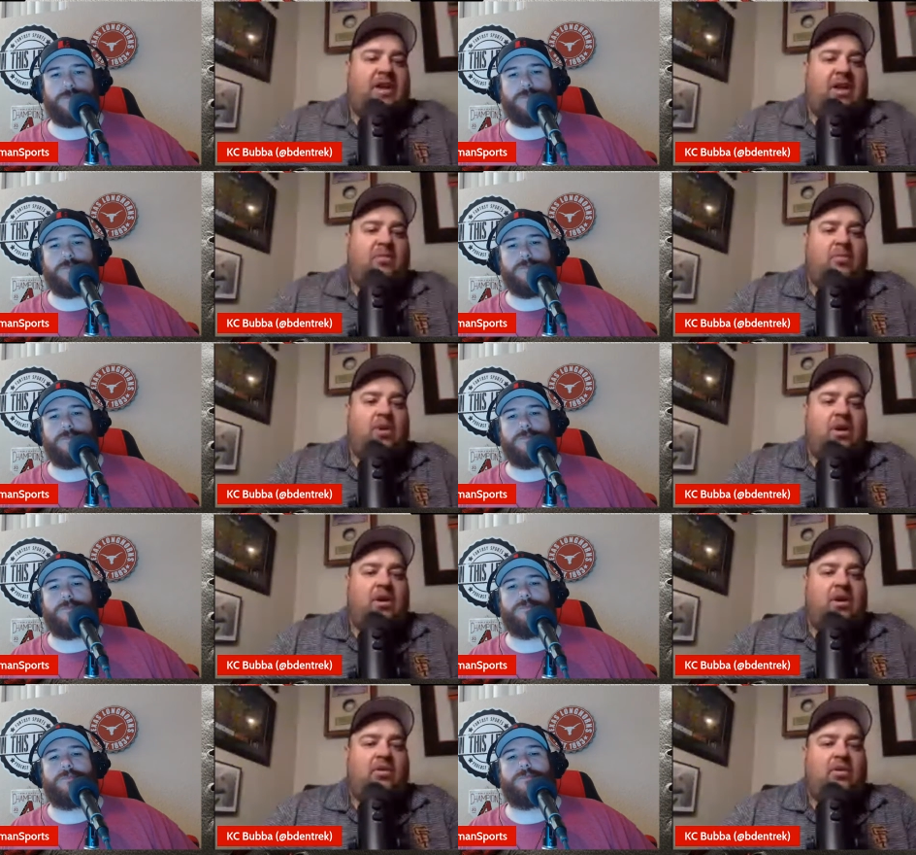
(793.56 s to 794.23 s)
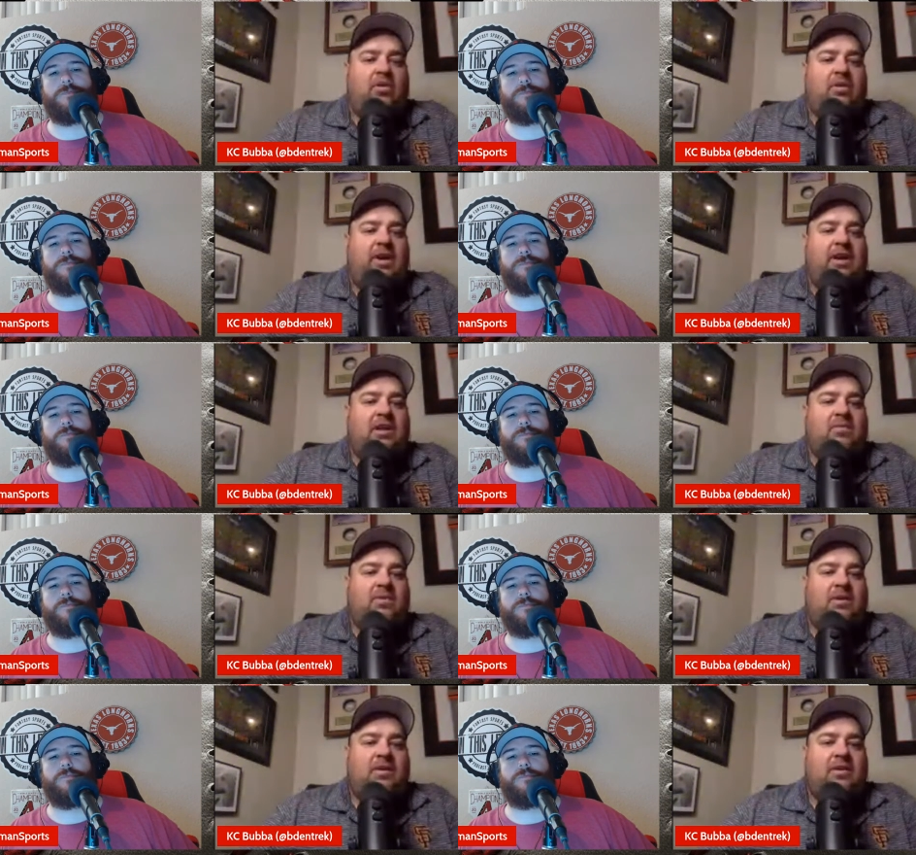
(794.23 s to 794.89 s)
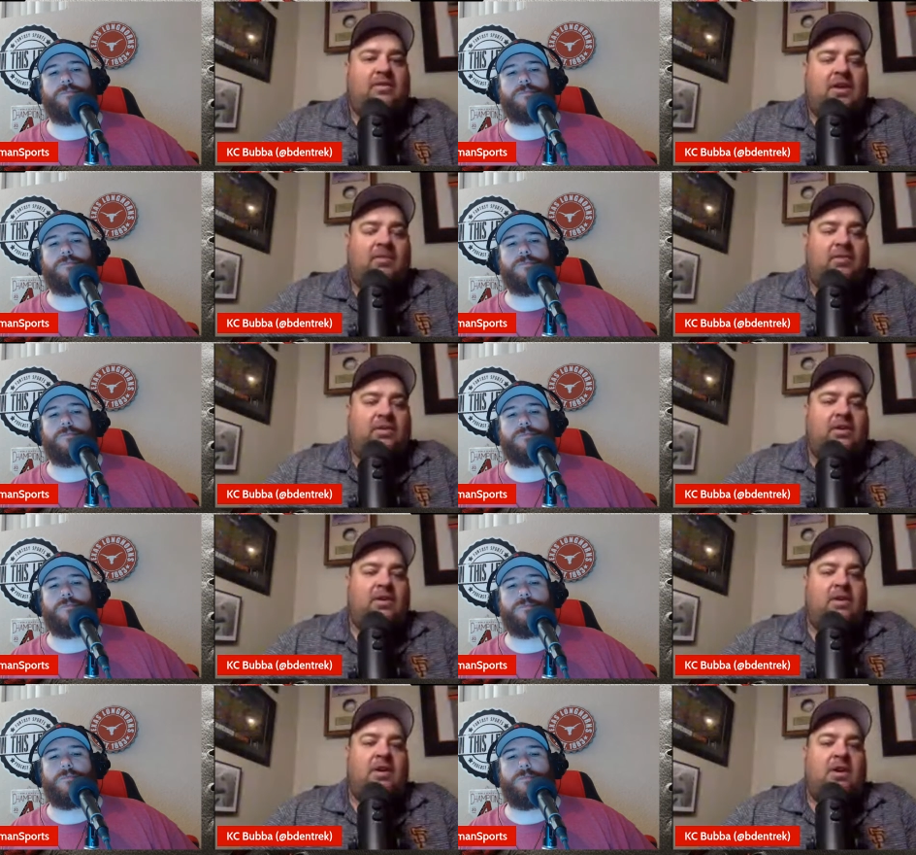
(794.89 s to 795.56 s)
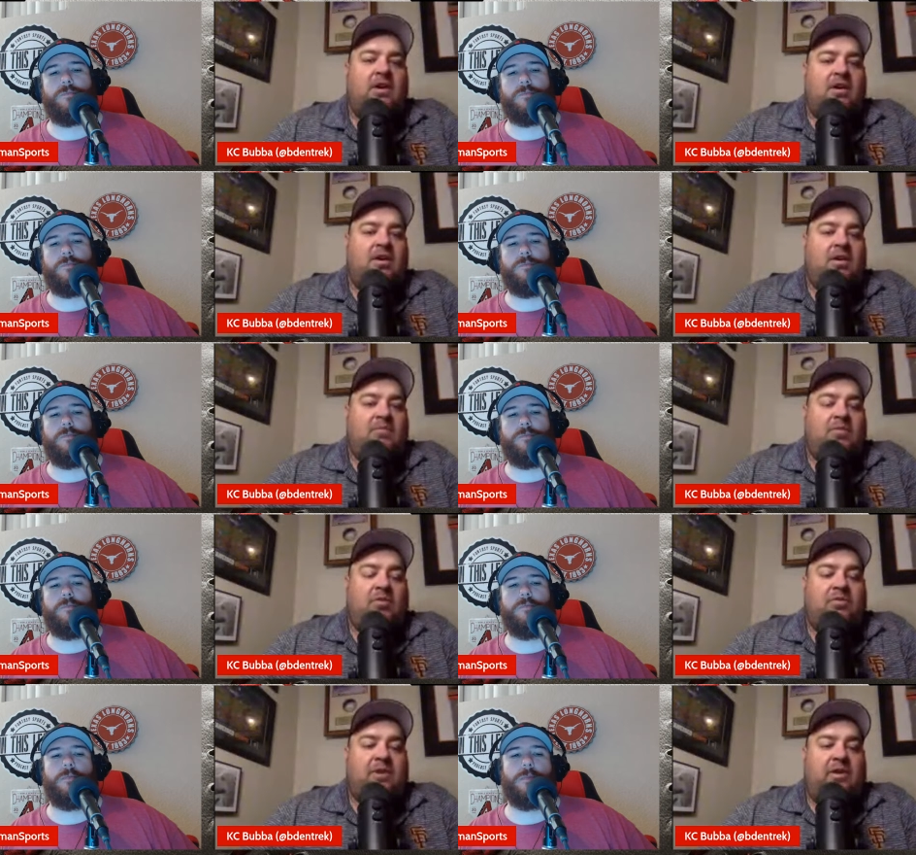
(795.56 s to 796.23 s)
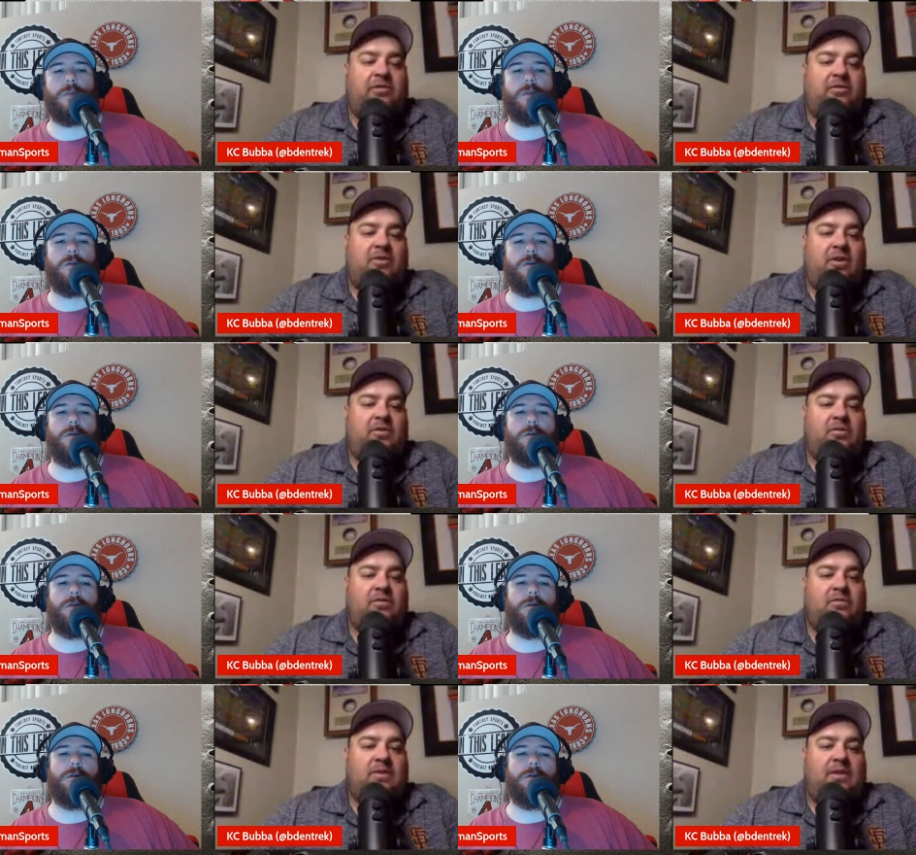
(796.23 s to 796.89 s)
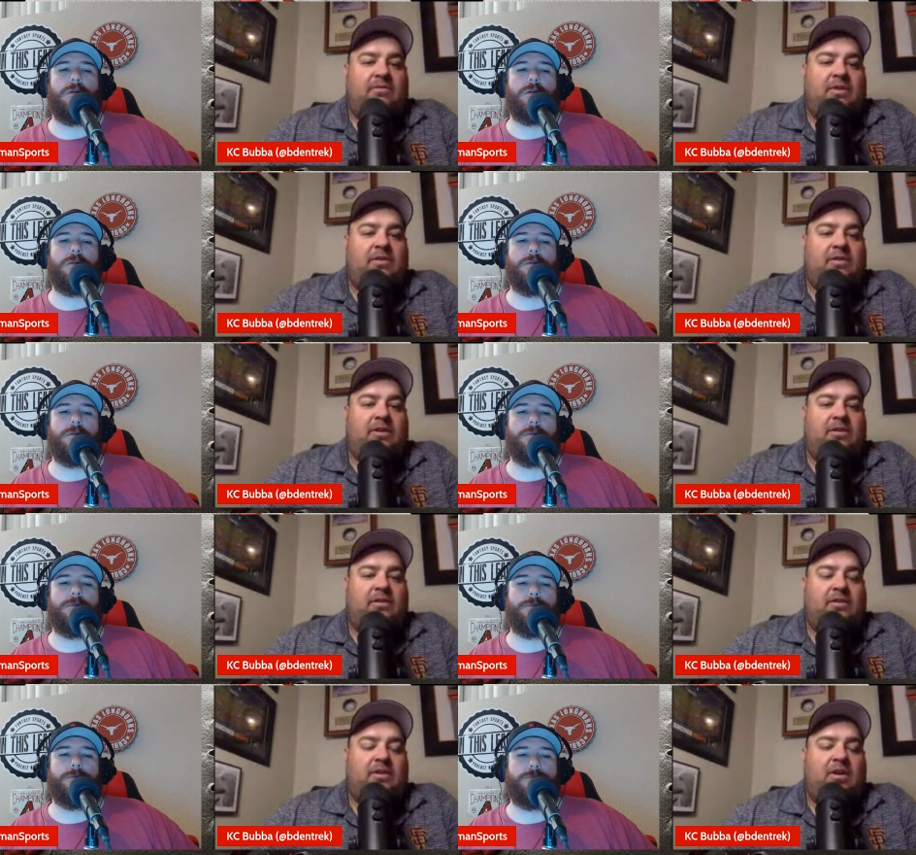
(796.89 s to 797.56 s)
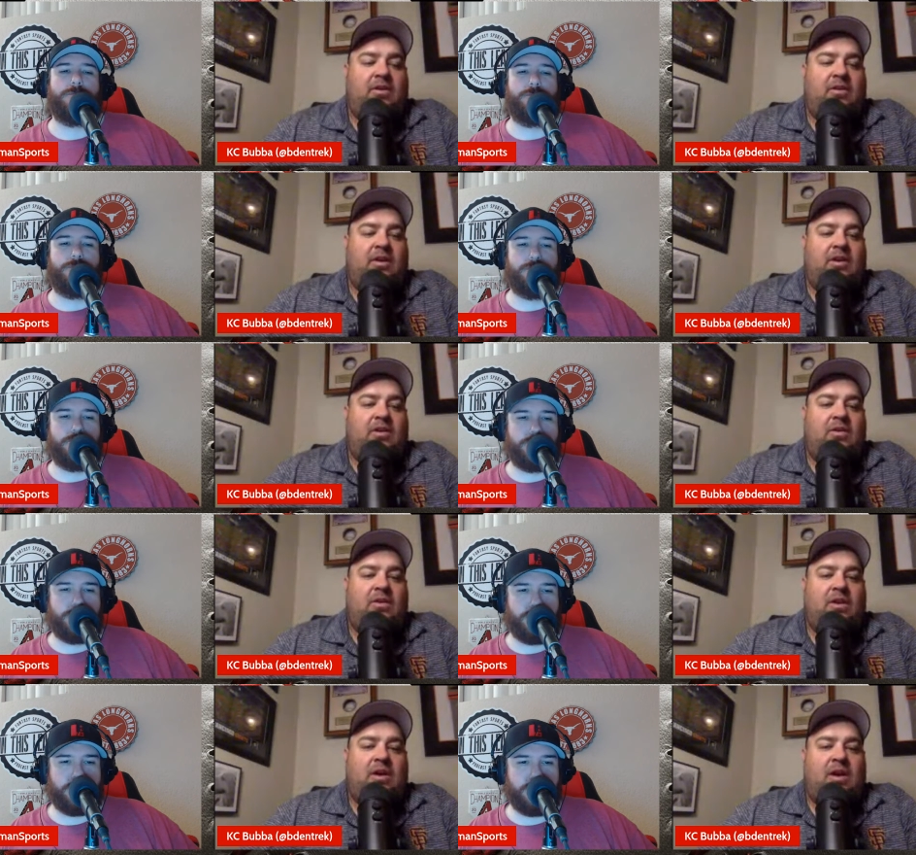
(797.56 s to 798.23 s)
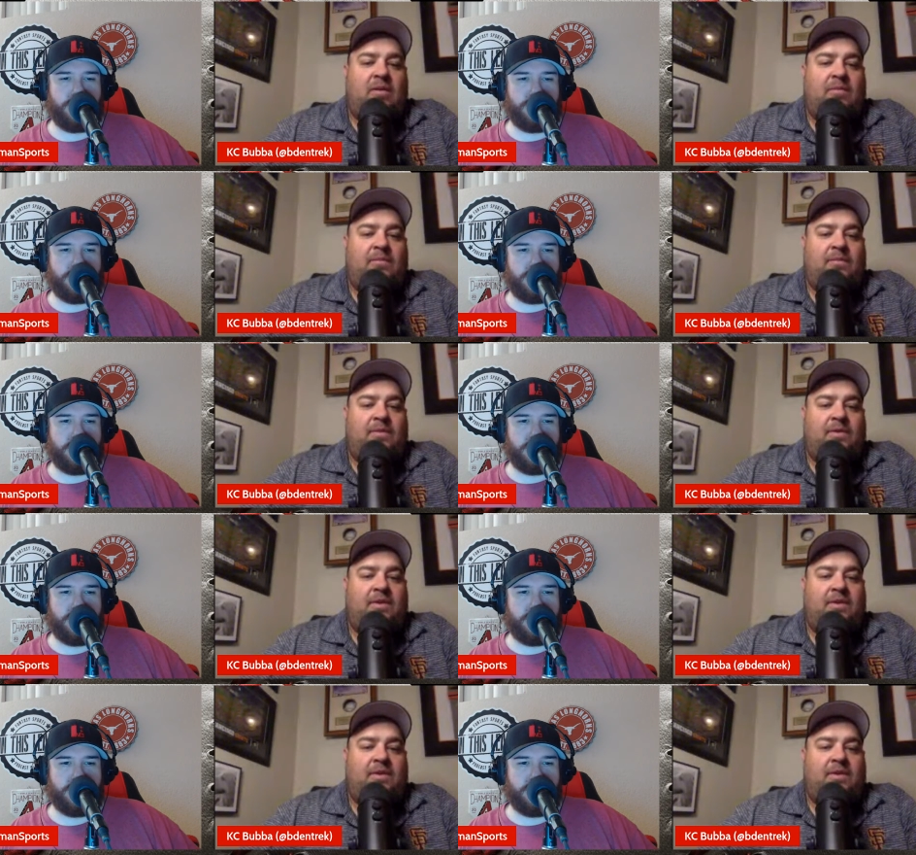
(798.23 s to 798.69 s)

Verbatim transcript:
Speaker 1: game, uh, who you liking? Because obviously both guys struggle. Lefties can get to Kelly. Um,